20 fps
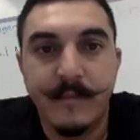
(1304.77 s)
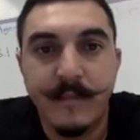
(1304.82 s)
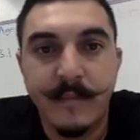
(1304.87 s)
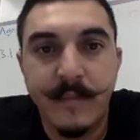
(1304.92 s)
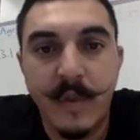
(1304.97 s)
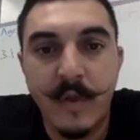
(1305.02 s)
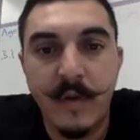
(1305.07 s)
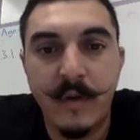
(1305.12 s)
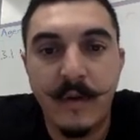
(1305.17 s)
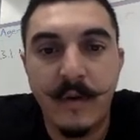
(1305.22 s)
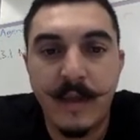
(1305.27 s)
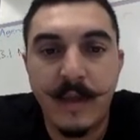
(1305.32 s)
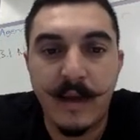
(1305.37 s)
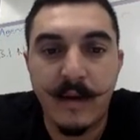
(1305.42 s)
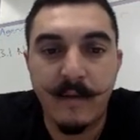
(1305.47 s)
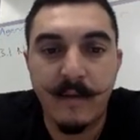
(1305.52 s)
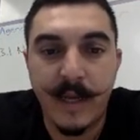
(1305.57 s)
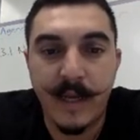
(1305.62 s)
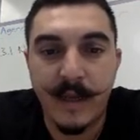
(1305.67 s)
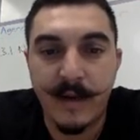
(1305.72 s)
So here's kind
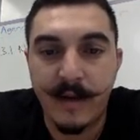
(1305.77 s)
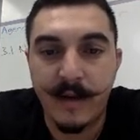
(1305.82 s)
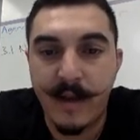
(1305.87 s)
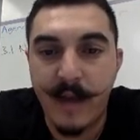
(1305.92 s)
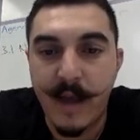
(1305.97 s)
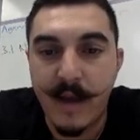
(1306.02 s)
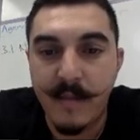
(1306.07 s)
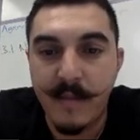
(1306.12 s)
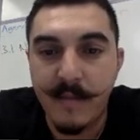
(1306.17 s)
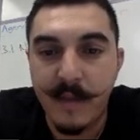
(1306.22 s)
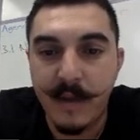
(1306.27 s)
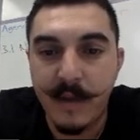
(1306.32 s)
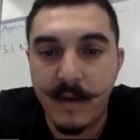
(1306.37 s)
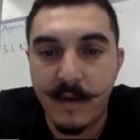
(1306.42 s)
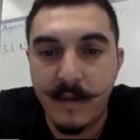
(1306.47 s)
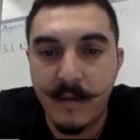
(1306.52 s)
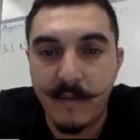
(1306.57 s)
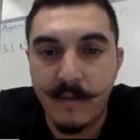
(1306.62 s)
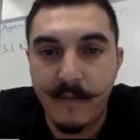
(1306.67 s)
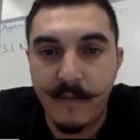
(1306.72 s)
of like an anatomy
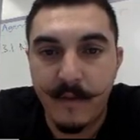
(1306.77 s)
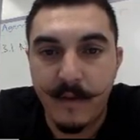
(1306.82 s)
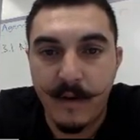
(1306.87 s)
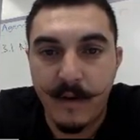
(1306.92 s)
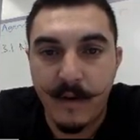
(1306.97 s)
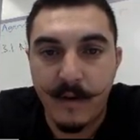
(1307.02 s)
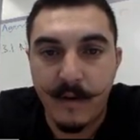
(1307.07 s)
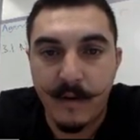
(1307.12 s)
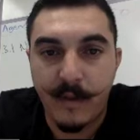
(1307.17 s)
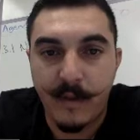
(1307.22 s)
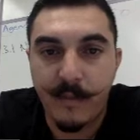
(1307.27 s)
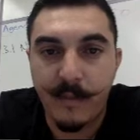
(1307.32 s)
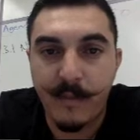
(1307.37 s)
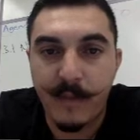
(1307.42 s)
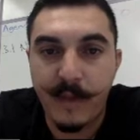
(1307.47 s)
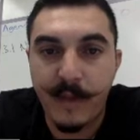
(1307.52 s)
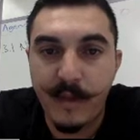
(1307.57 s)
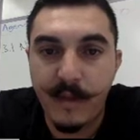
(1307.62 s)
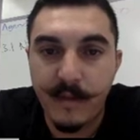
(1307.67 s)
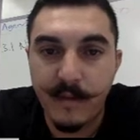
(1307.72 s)
of our
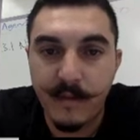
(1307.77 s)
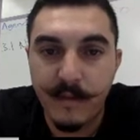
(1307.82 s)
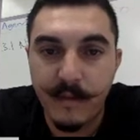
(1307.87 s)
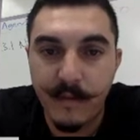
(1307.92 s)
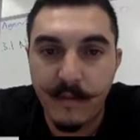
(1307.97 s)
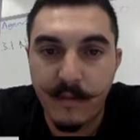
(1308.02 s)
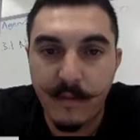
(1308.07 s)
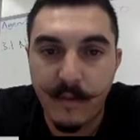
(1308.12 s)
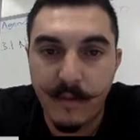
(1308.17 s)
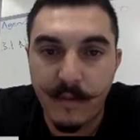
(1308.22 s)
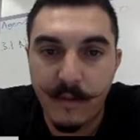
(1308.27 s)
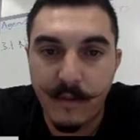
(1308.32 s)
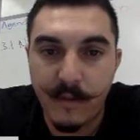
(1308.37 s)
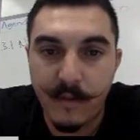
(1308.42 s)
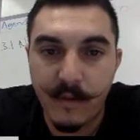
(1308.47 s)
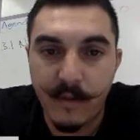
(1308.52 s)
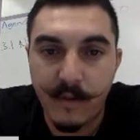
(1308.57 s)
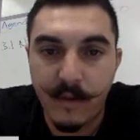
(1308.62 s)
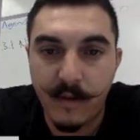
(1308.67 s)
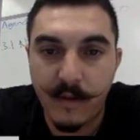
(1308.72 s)
spleen. So as you
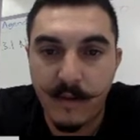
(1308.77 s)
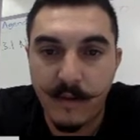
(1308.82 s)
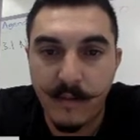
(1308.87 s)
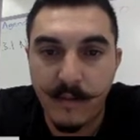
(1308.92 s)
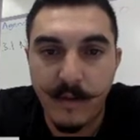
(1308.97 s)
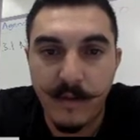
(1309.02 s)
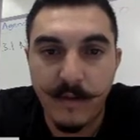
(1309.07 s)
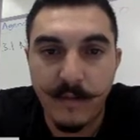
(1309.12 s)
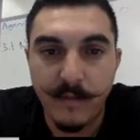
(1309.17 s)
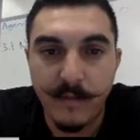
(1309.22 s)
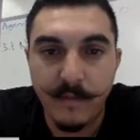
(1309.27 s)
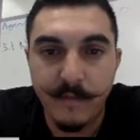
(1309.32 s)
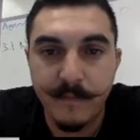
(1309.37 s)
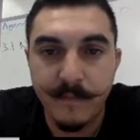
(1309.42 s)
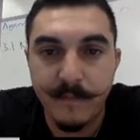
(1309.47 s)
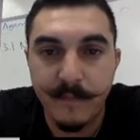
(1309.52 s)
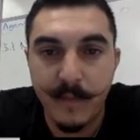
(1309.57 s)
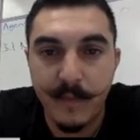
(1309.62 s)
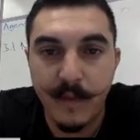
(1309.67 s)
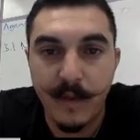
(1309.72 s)
can see here in the middle,
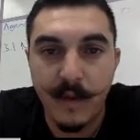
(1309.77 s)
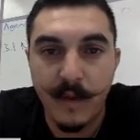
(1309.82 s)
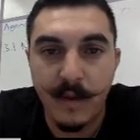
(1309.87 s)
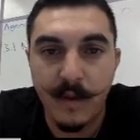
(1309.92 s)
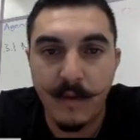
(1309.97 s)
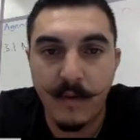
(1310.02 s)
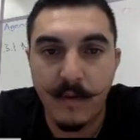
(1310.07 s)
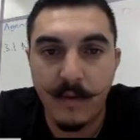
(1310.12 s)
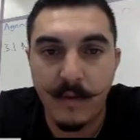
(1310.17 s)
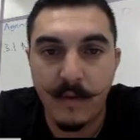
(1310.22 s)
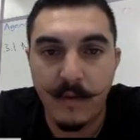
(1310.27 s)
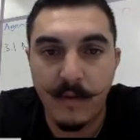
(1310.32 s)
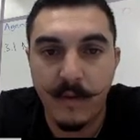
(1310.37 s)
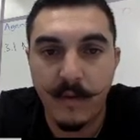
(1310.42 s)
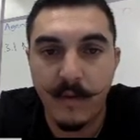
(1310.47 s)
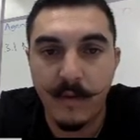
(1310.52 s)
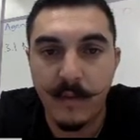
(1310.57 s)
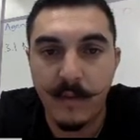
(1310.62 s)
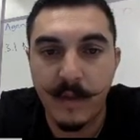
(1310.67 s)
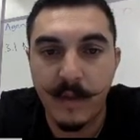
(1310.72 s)
here's our
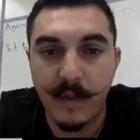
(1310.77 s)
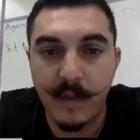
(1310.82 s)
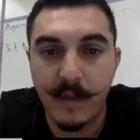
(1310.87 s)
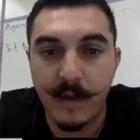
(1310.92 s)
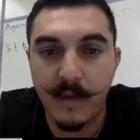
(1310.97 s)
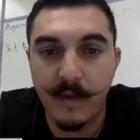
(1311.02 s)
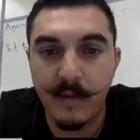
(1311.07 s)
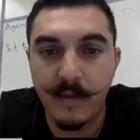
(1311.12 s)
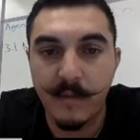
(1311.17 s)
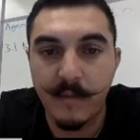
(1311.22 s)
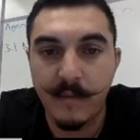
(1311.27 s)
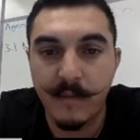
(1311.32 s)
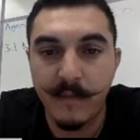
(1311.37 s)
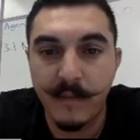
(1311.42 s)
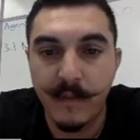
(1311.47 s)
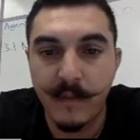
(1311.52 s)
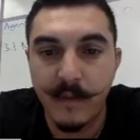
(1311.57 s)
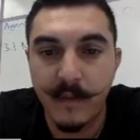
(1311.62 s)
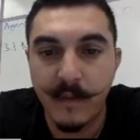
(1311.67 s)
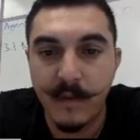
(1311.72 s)
stomach kind of,
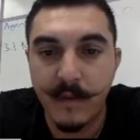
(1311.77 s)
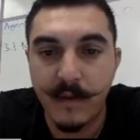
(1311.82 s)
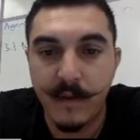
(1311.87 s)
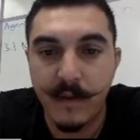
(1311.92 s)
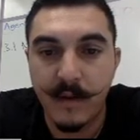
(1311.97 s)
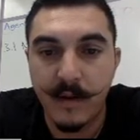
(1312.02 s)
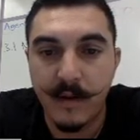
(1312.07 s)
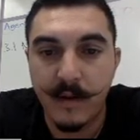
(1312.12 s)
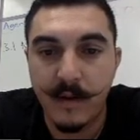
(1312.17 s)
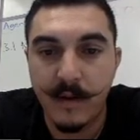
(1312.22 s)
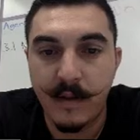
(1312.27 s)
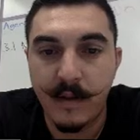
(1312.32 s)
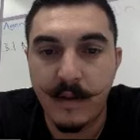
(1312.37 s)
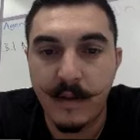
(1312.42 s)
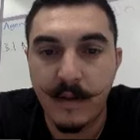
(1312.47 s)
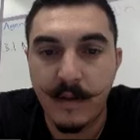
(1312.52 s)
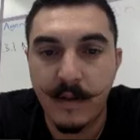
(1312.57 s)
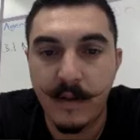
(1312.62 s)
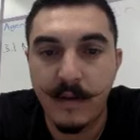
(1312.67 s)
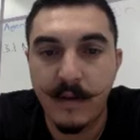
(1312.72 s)

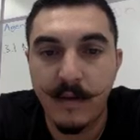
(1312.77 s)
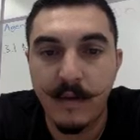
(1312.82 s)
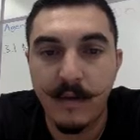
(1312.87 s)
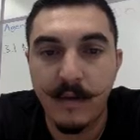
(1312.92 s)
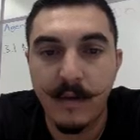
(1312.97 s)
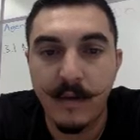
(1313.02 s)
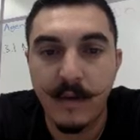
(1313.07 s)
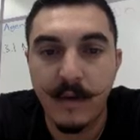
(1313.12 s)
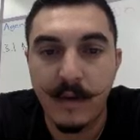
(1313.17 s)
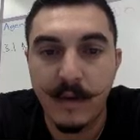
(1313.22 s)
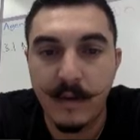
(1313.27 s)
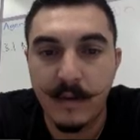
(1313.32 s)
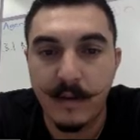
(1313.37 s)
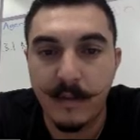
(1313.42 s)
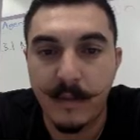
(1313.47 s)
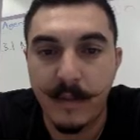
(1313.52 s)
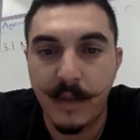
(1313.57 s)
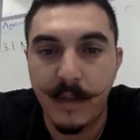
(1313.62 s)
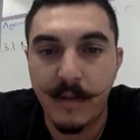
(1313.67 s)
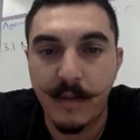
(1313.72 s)
descending colon, kind of like the
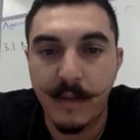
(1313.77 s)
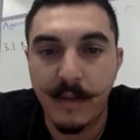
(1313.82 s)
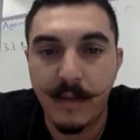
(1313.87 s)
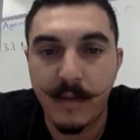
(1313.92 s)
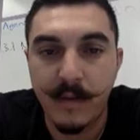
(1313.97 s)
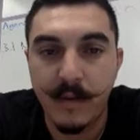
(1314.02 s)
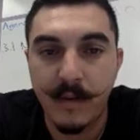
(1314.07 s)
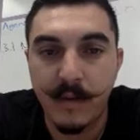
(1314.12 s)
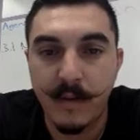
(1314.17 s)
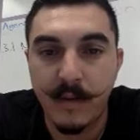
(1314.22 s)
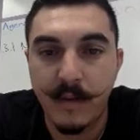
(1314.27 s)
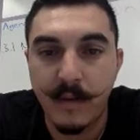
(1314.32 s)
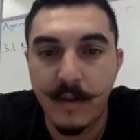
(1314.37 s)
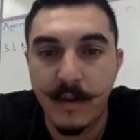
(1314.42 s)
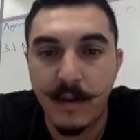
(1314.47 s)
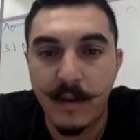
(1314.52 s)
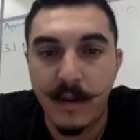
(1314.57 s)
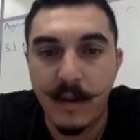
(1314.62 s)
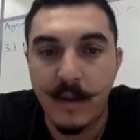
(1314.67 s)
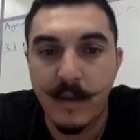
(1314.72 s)
pancreas,
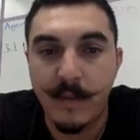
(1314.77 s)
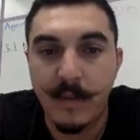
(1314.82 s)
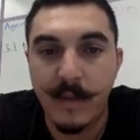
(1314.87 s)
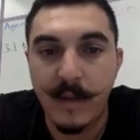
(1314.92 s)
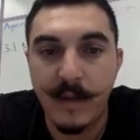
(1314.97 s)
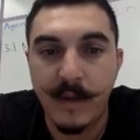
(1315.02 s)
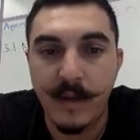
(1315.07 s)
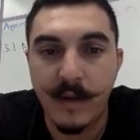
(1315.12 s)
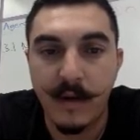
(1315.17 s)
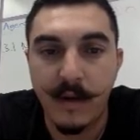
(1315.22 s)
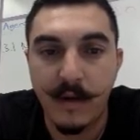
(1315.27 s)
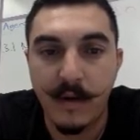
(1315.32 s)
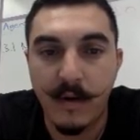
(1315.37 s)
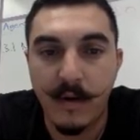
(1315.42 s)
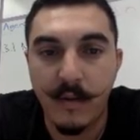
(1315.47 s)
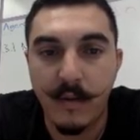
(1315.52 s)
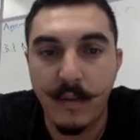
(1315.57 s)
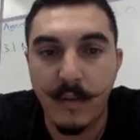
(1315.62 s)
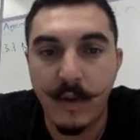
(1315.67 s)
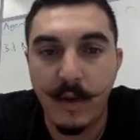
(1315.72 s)
splenic
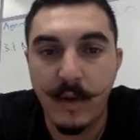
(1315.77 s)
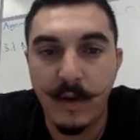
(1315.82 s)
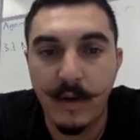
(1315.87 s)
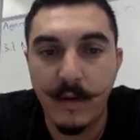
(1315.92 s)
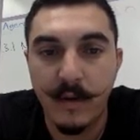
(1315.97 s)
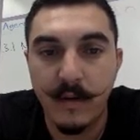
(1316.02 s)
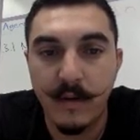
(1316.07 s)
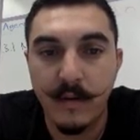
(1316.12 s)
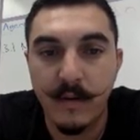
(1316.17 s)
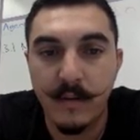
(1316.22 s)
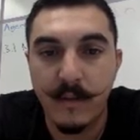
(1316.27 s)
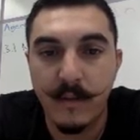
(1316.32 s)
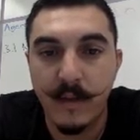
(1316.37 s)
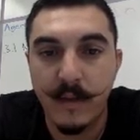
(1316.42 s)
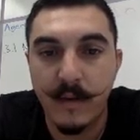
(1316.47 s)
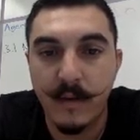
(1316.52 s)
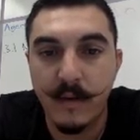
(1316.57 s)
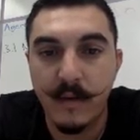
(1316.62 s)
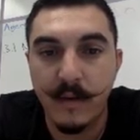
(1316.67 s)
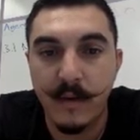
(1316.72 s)
artery over
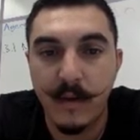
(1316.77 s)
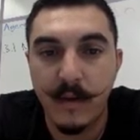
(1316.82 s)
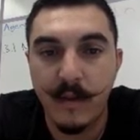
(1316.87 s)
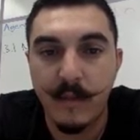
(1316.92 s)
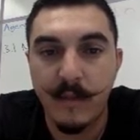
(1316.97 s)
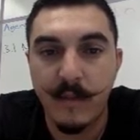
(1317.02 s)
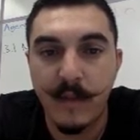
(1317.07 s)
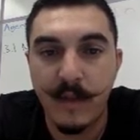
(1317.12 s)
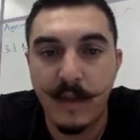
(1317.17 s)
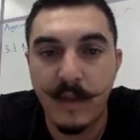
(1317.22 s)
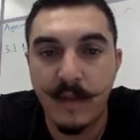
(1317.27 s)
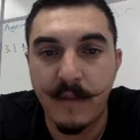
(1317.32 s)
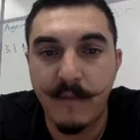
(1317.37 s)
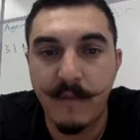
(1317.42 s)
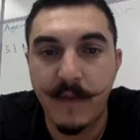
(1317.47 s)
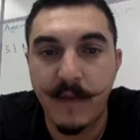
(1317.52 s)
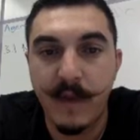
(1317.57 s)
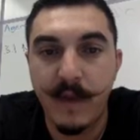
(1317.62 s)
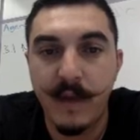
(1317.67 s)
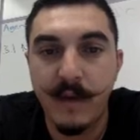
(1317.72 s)
here, splenic
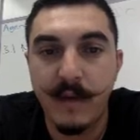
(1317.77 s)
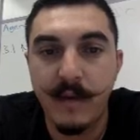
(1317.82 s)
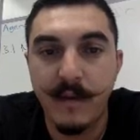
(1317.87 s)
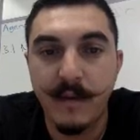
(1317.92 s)
vein.